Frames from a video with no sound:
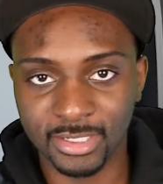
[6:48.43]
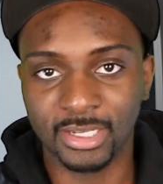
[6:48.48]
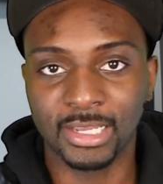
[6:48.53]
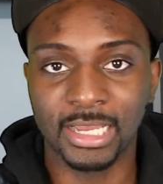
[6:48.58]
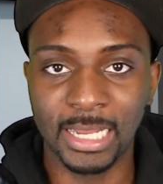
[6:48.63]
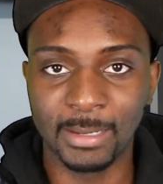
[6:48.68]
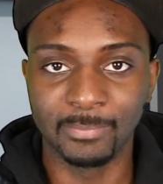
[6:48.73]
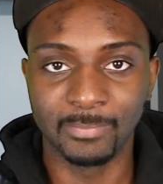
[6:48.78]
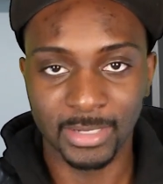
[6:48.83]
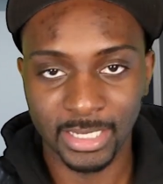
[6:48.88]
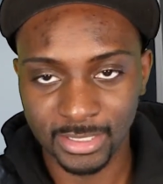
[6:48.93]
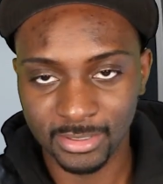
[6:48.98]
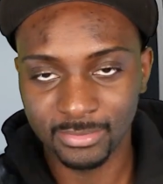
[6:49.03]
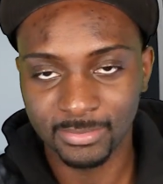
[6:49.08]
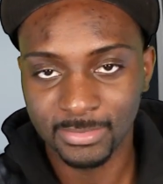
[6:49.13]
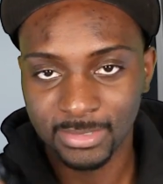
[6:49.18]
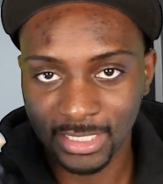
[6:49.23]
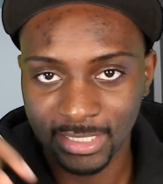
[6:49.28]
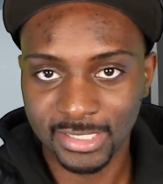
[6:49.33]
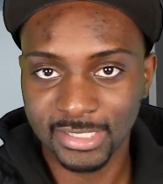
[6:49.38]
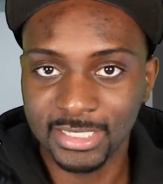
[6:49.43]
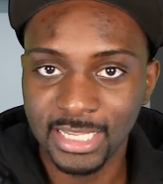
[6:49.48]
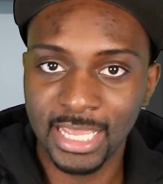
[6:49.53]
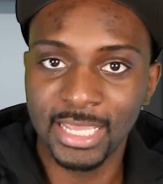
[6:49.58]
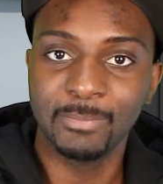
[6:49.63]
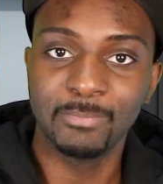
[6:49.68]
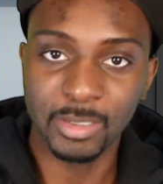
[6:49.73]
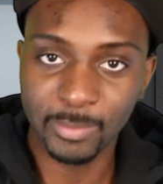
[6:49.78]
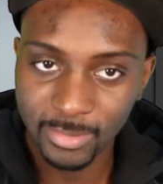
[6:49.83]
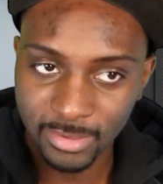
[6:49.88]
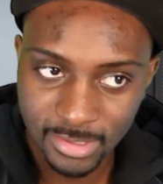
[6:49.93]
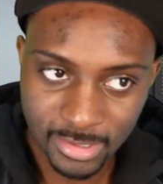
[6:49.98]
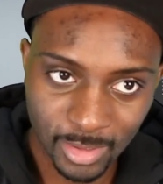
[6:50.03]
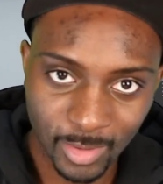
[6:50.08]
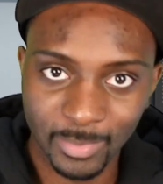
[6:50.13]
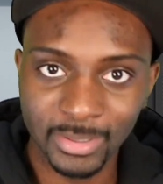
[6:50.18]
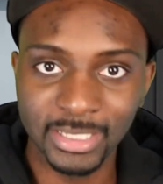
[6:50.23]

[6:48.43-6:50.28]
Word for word: to come, and to this day, people still